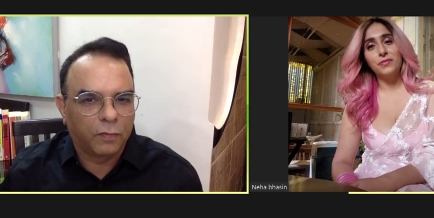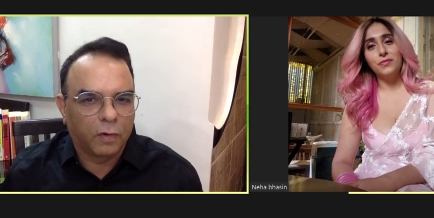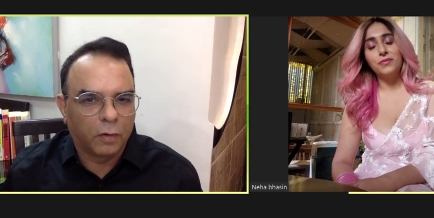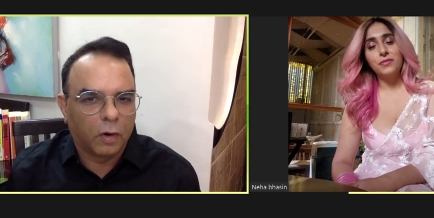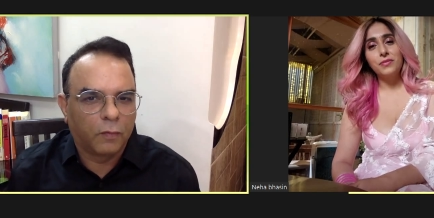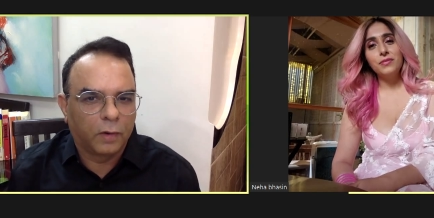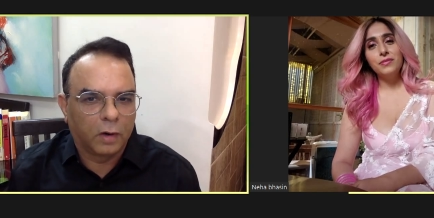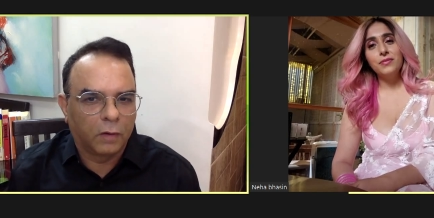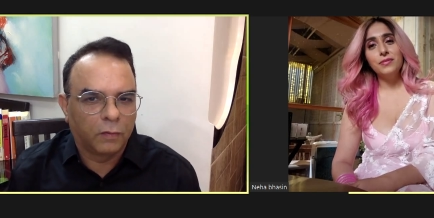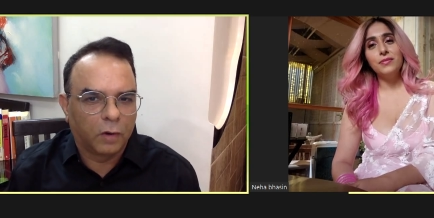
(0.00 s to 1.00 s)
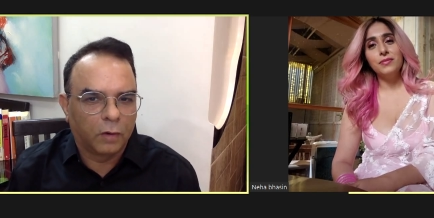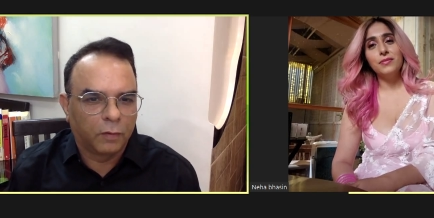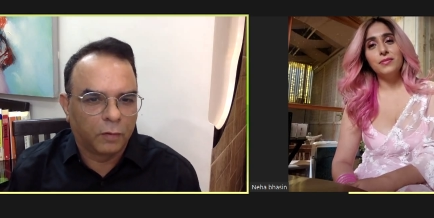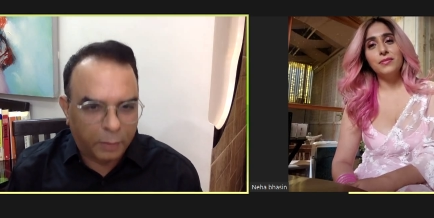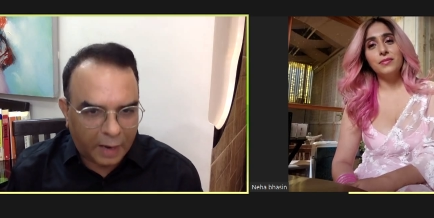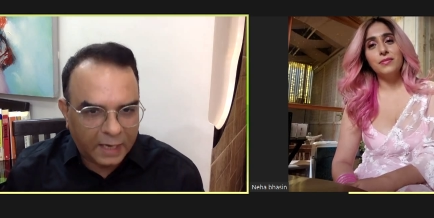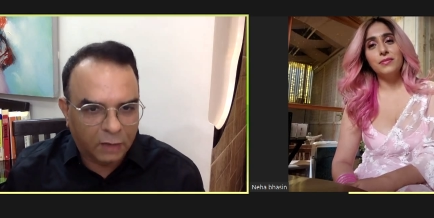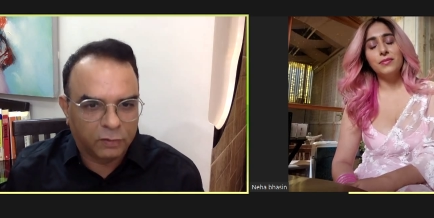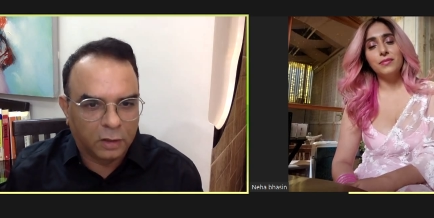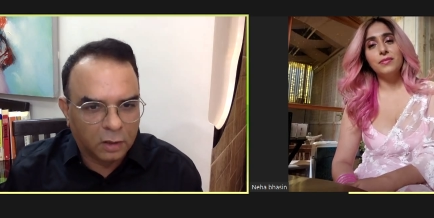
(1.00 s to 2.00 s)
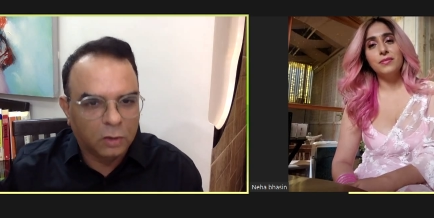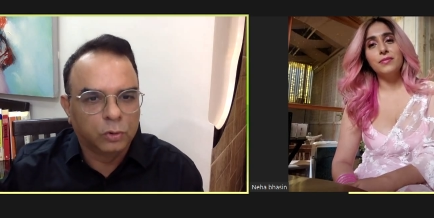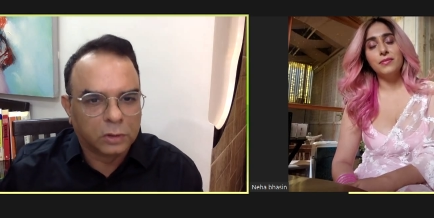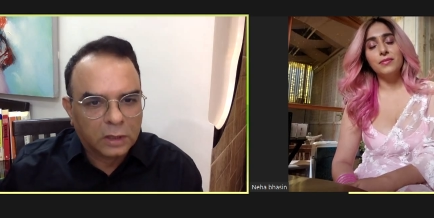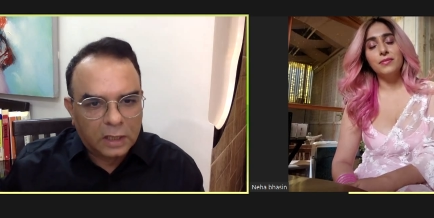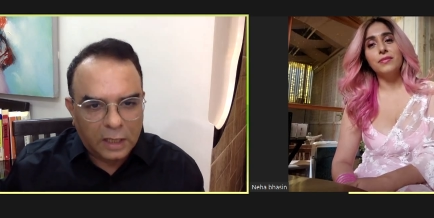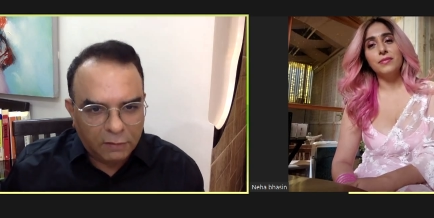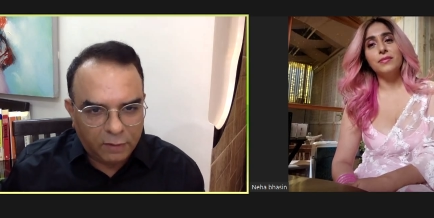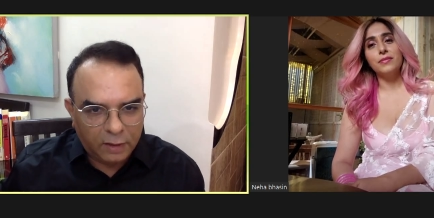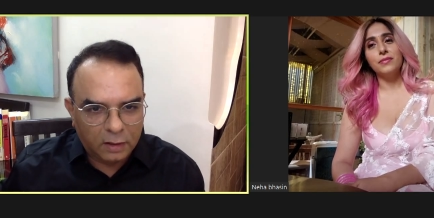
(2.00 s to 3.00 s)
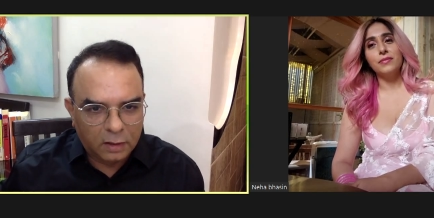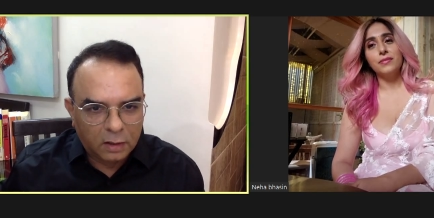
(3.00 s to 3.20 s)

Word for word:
Speaker 1: of, of of bride of the girl who's leaving